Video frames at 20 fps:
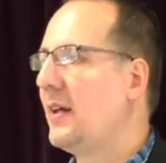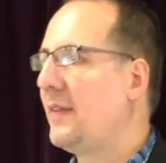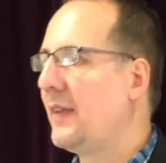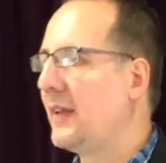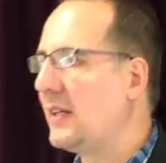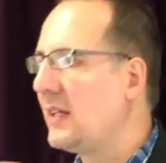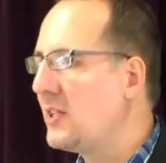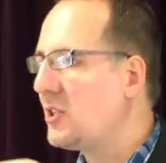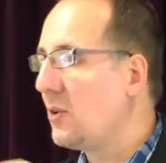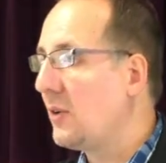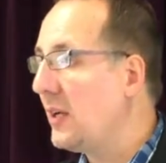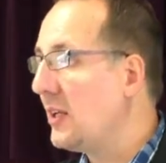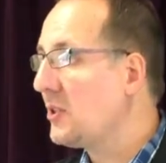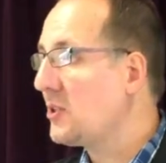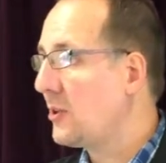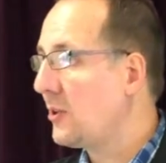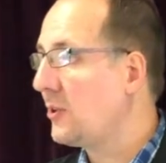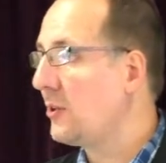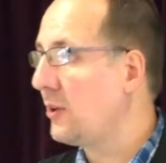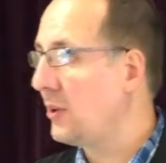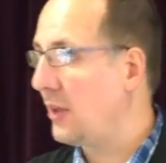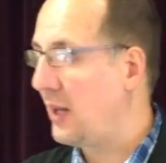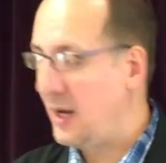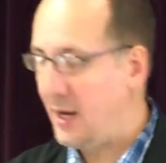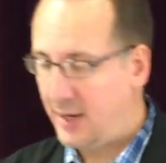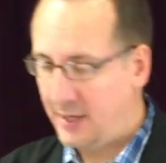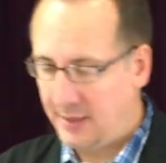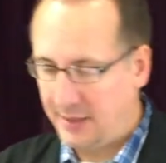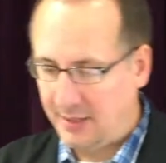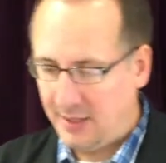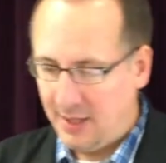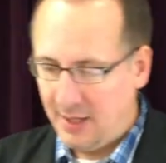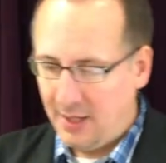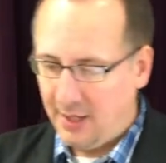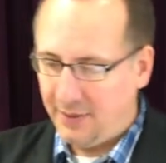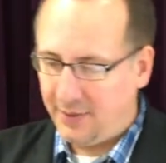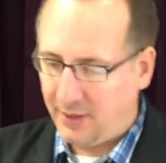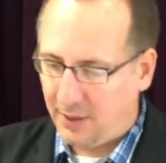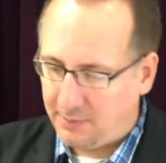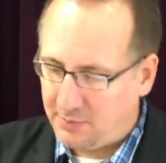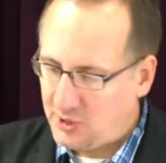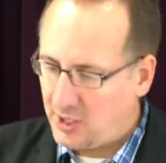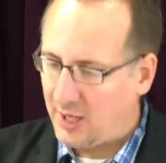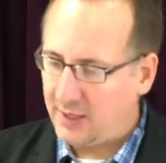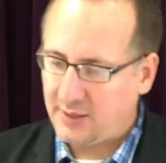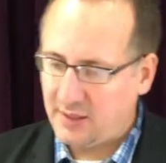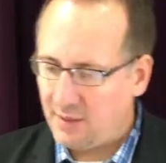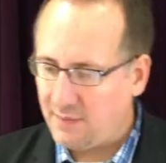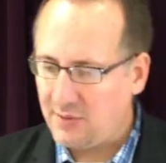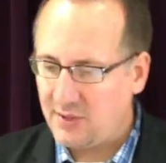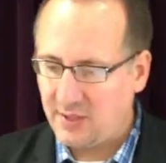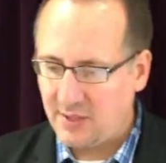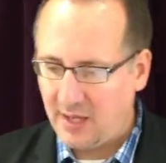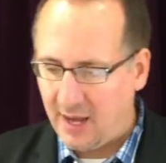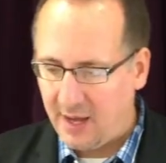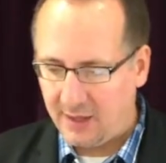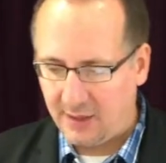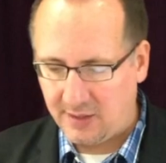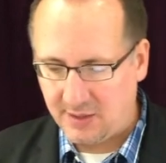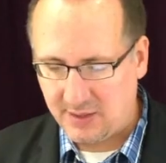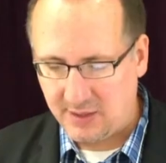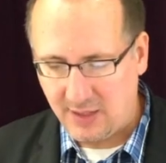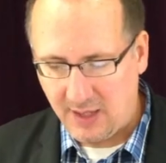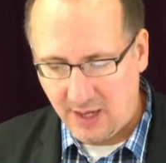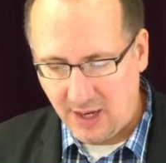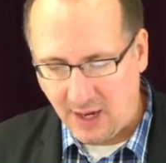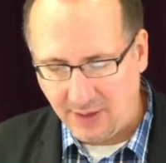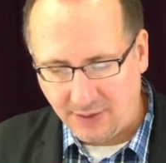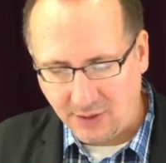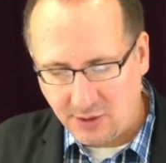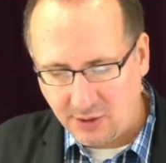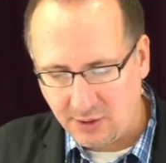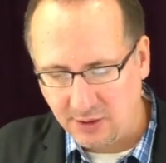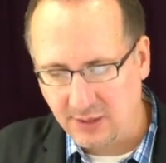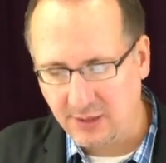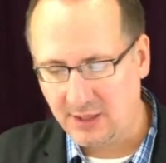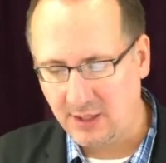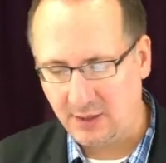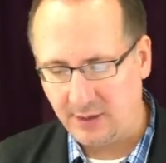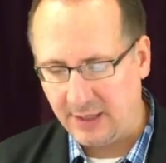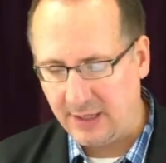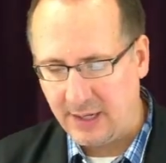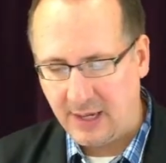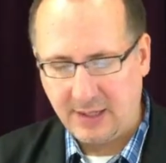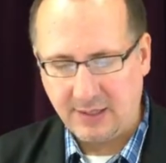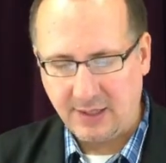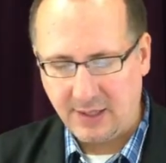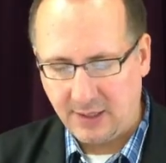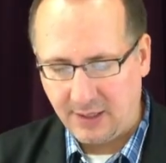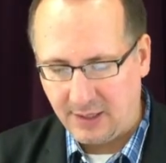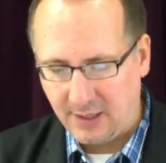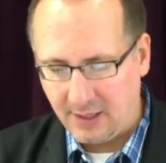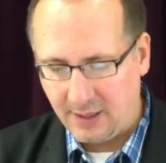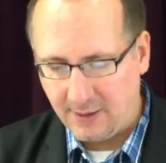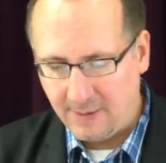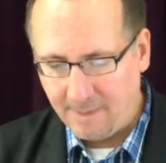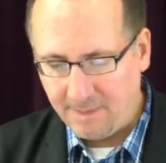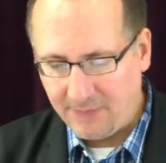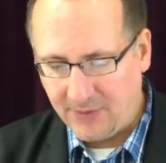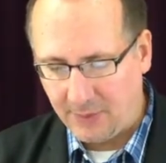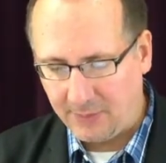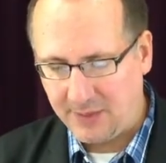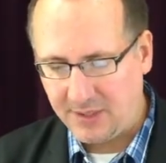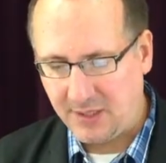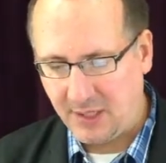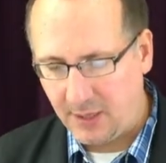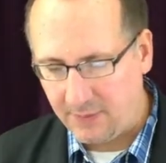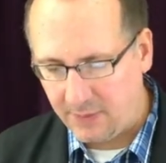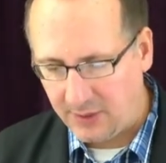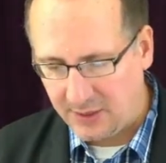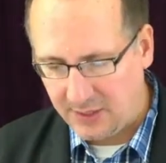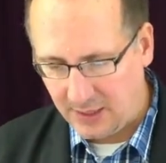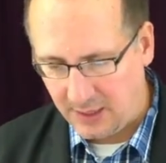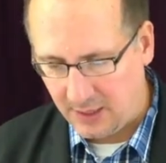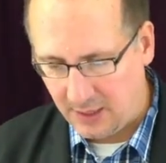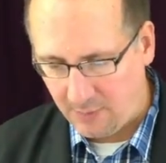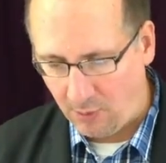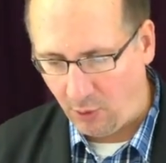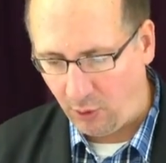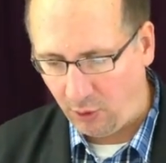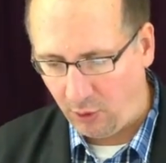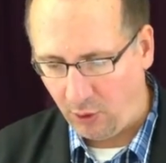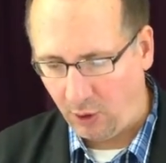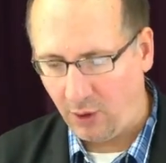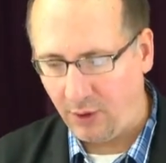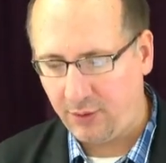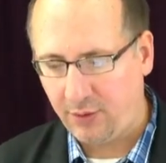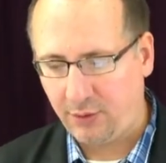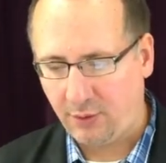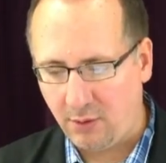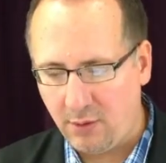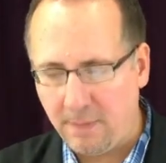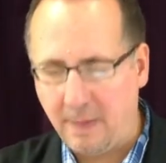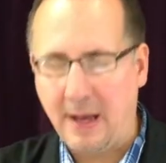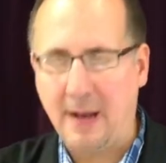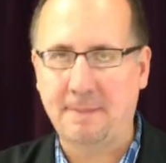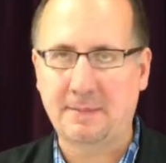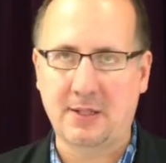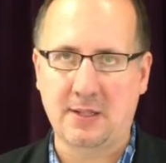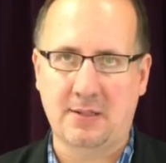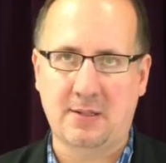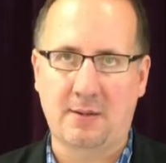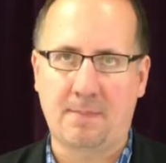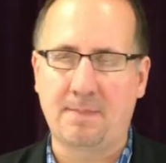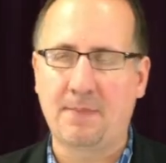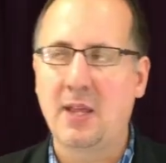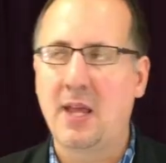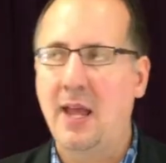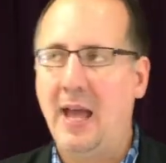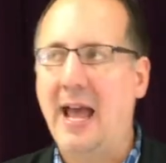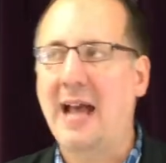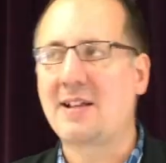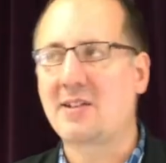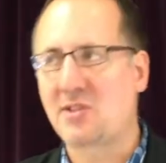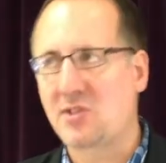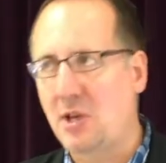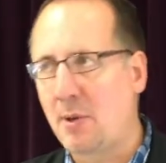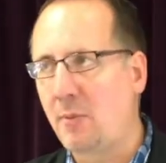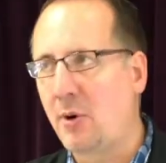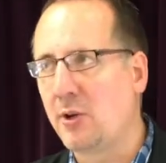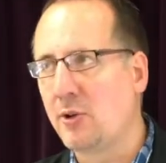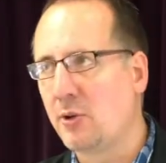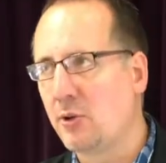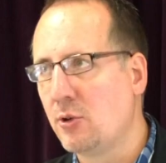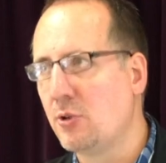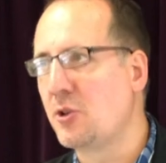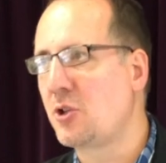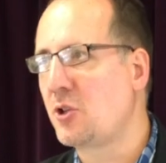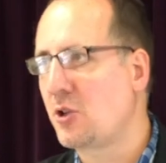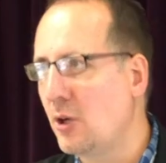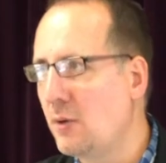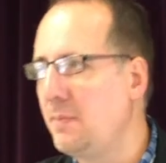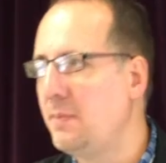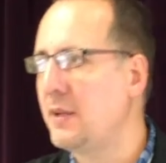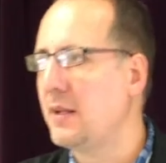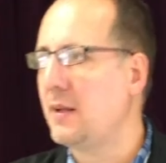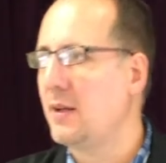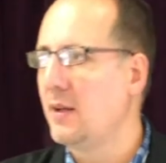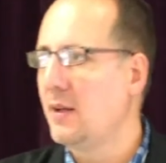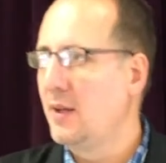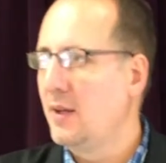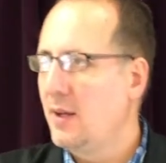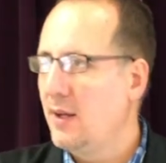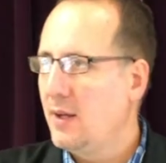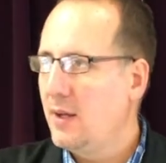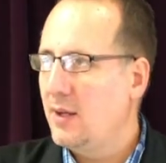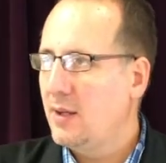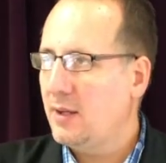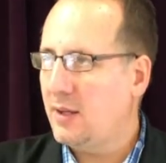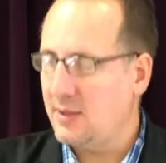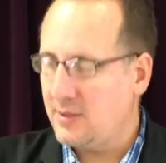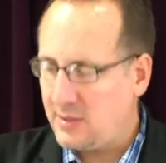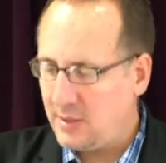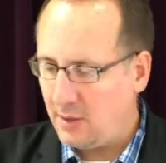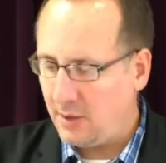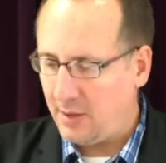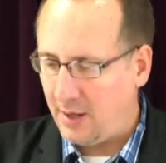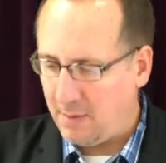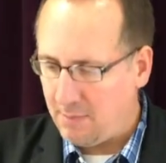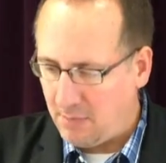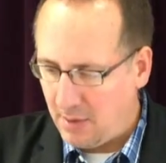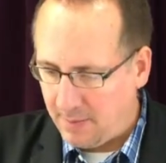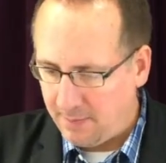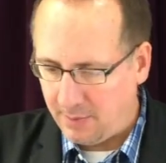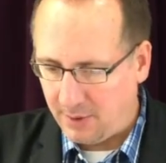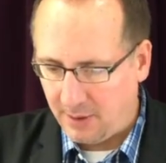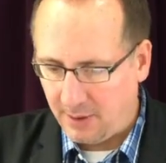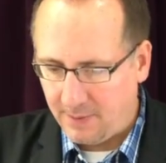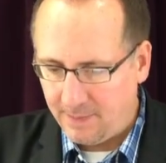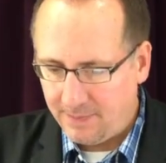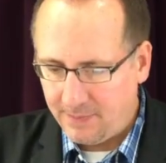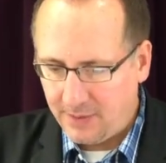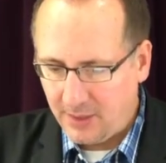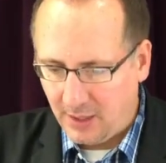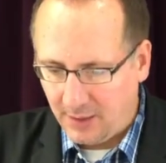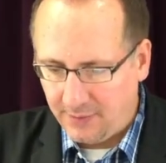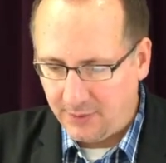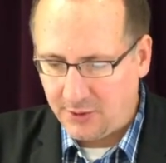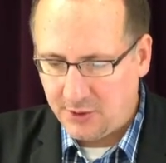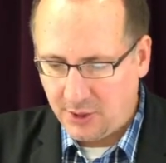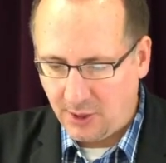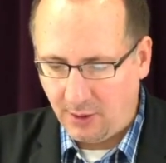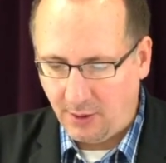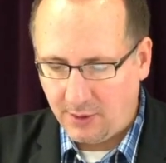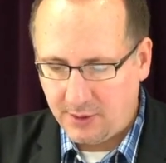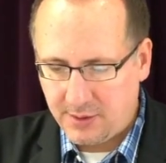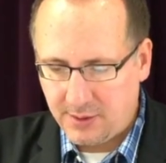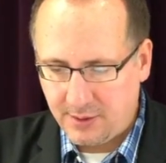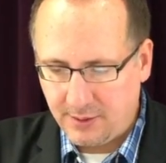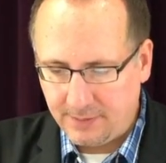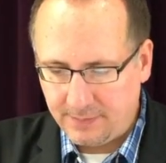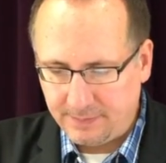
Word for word: they need to internalize the objective status and the Trinitarian identity that was given to him or her through baptism as someone who should be considered a member in the church.